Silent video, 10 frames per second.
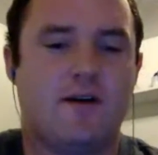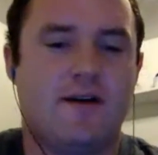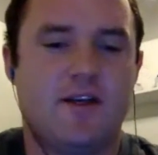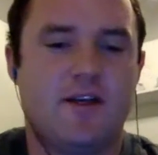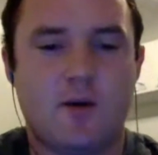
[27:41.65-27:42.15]

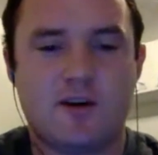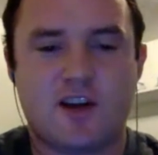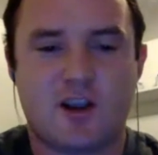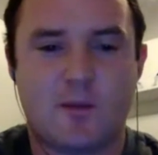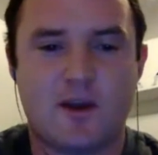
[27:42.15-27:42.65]
thought we were
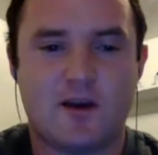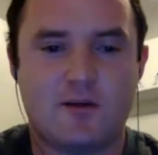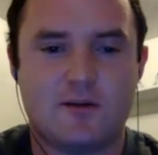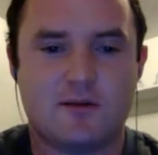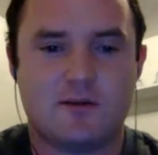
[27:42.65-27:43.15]
talking
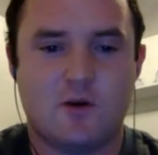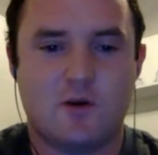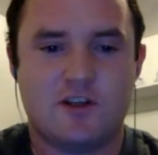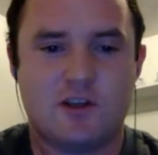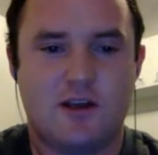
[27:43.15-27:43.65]
about
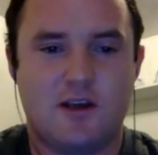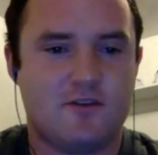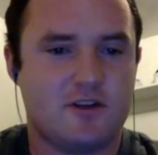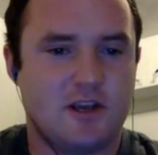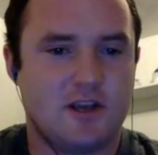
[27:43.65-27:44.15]
question 8 for
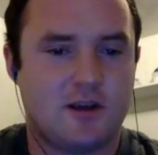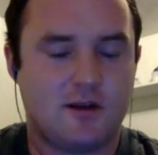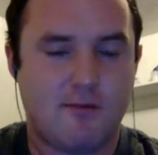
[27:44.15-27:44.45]
a second.